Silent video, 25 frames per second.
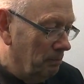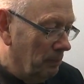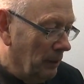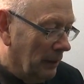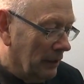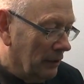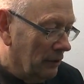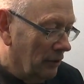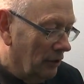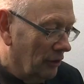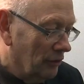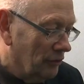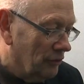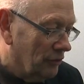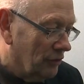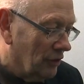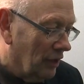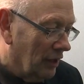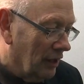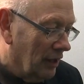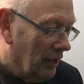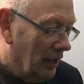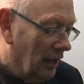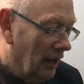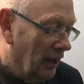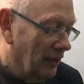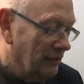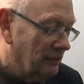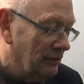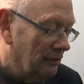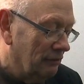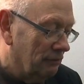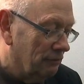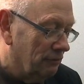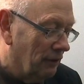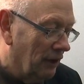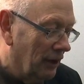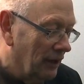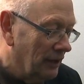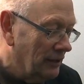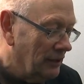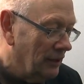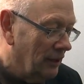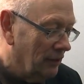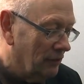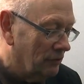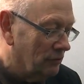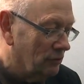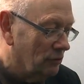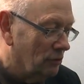because I define
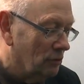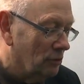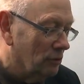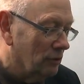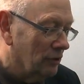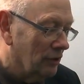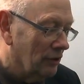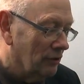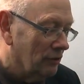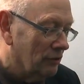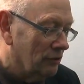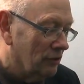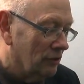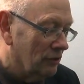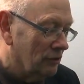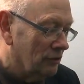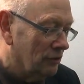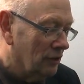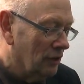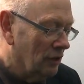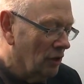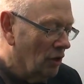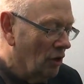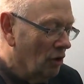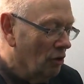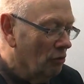historians as